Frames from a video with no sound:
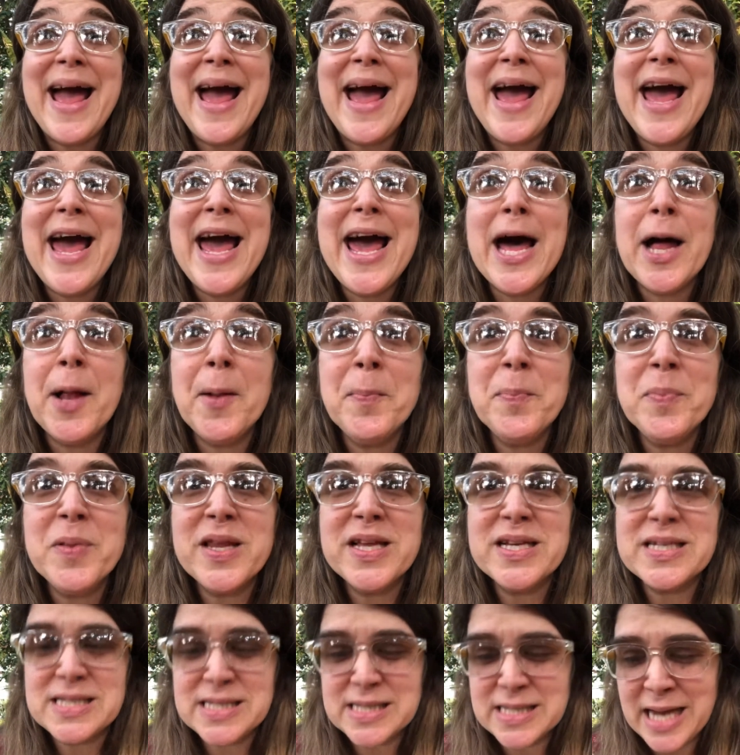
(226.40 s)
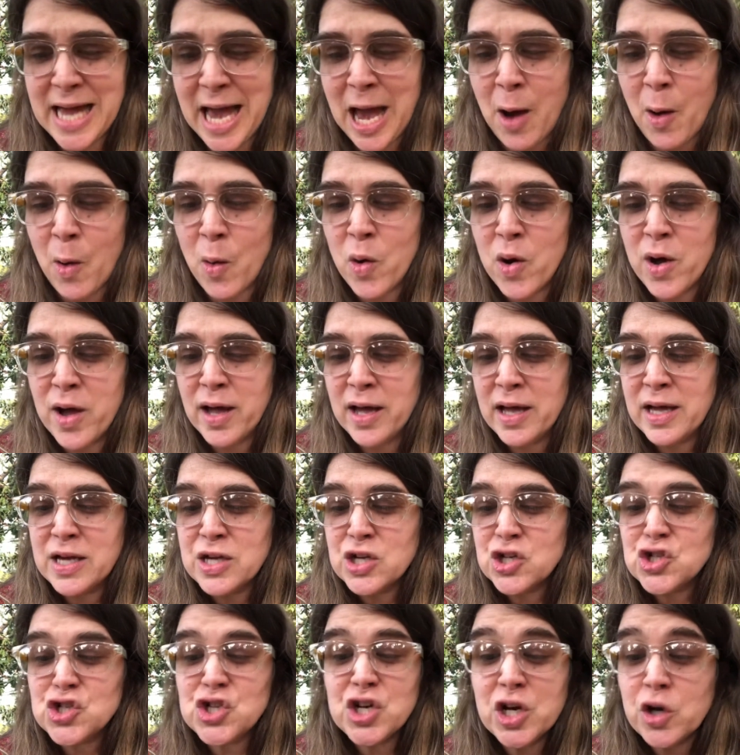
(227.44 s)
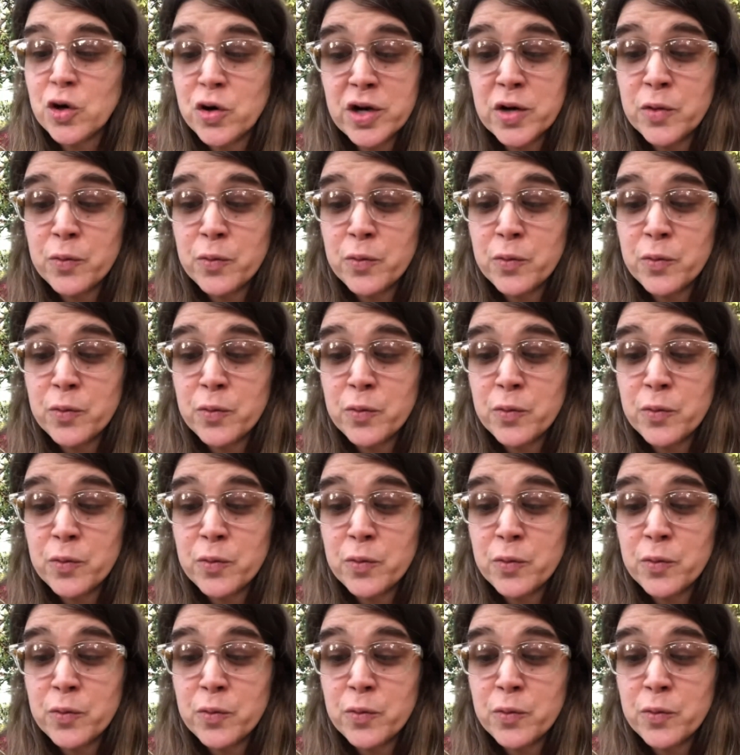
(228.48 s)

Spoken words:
helpless now. She couldn't